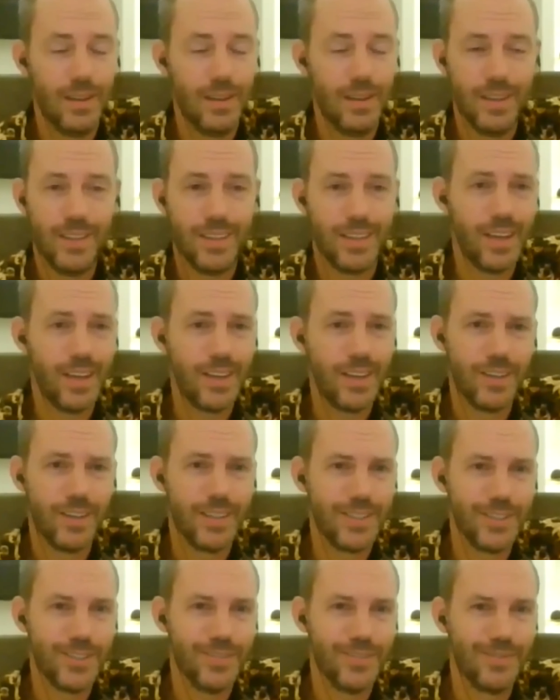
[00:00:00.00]
in the end, I
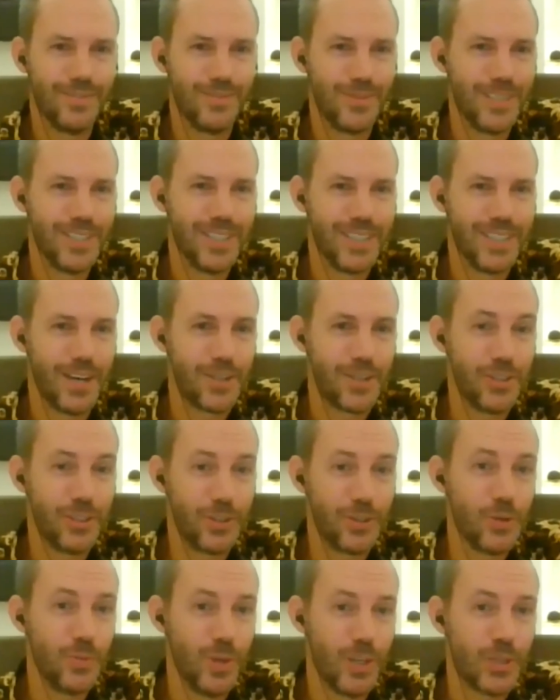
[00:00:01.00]
didn't really actually
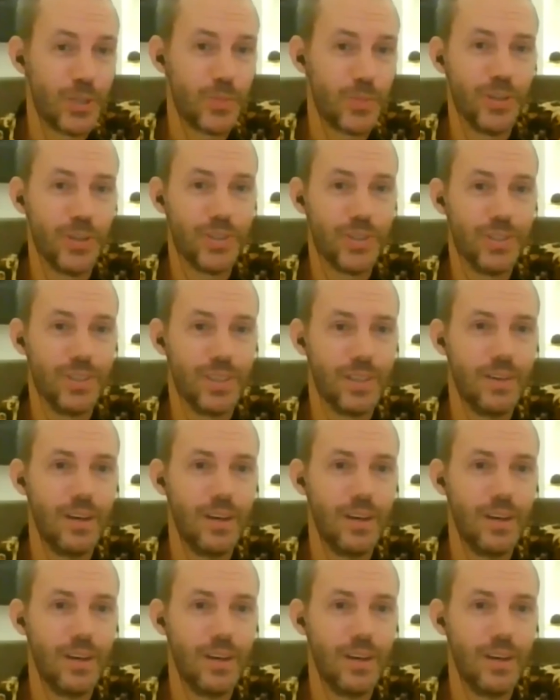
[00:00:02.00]
do much personally.